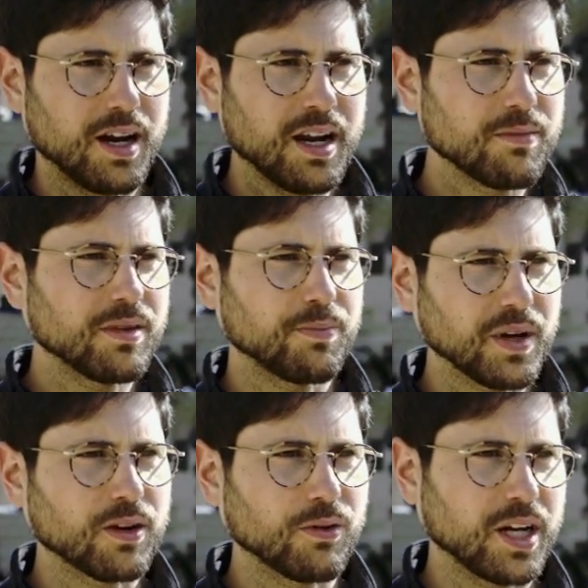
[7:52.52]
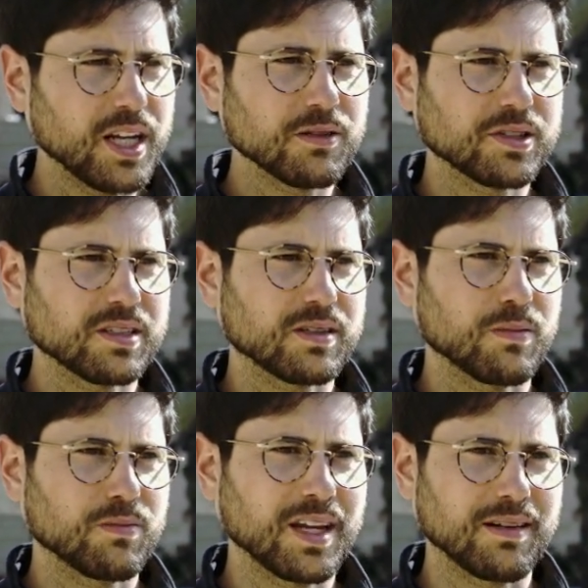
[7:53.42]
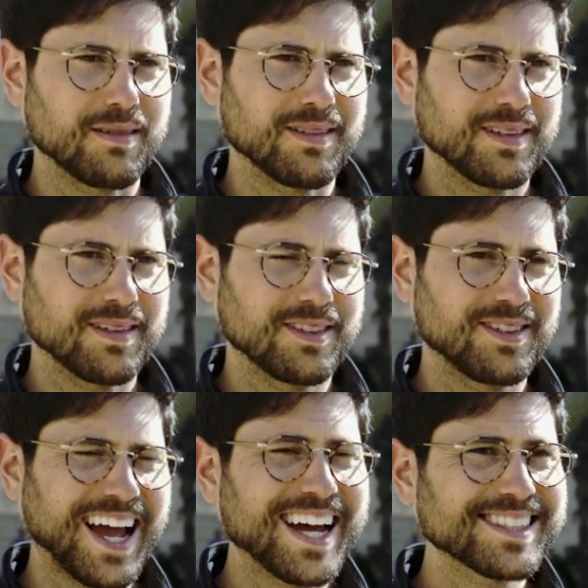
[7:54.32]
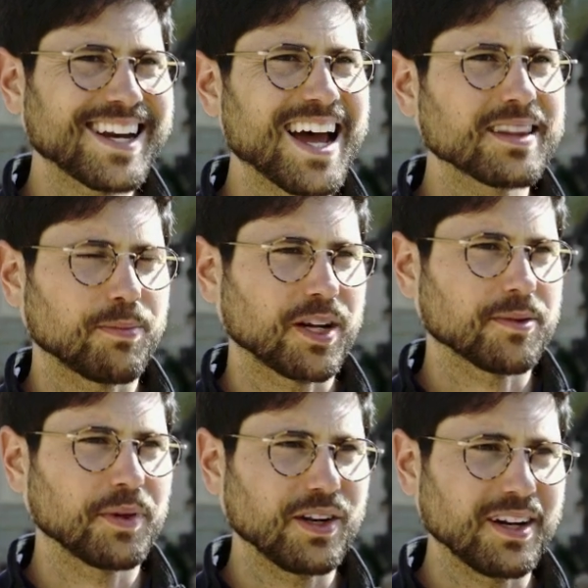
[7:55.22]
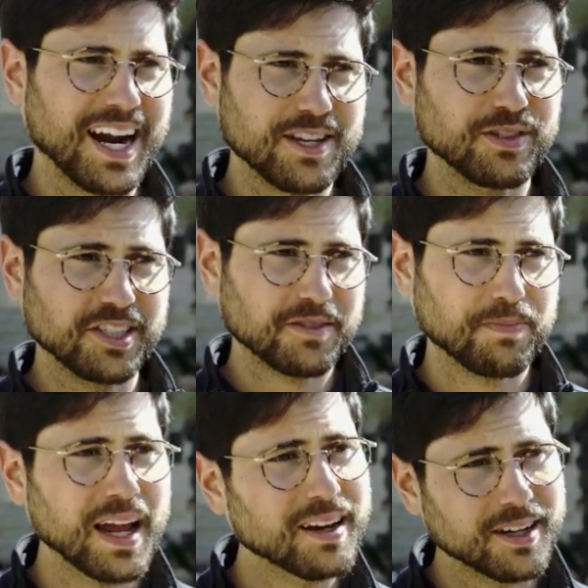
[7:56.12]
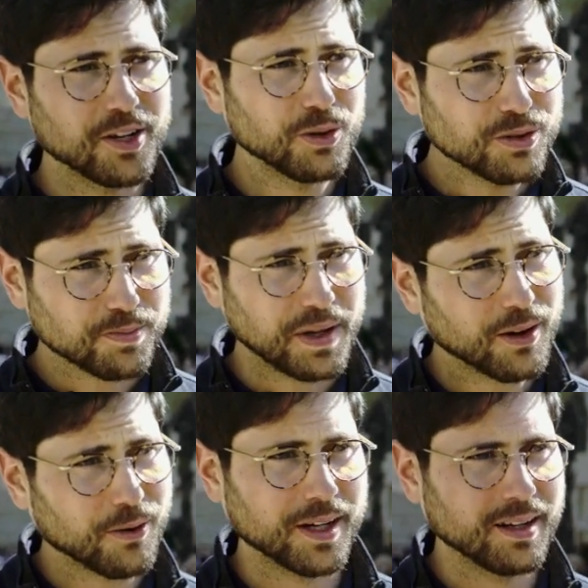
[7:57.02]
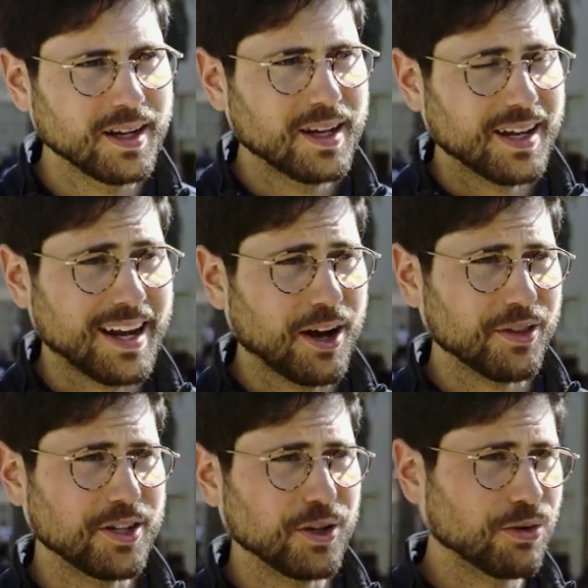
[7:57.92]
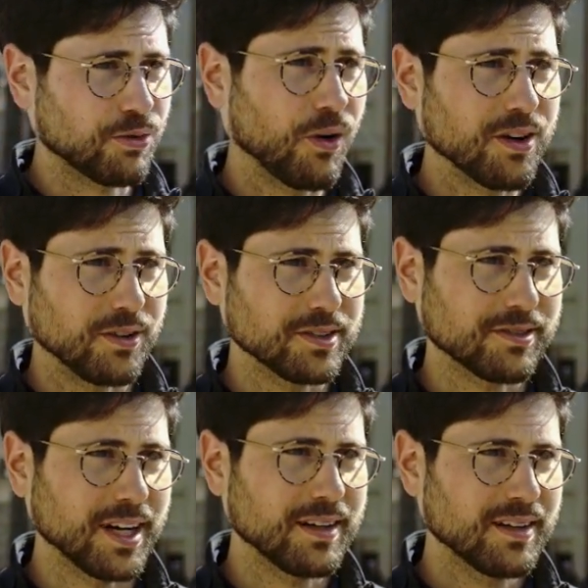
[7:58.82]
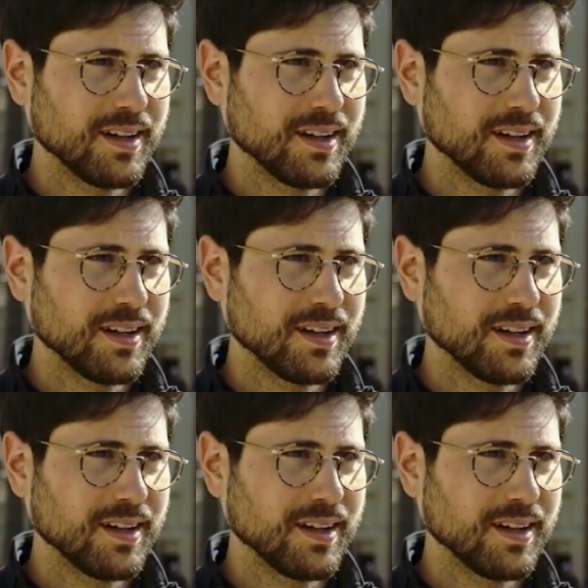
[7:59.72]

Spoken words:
in the Bitcoin ecosystem that hasn't had the possibility to actually spend and use Bitcoin. And now they do through ordinals, right?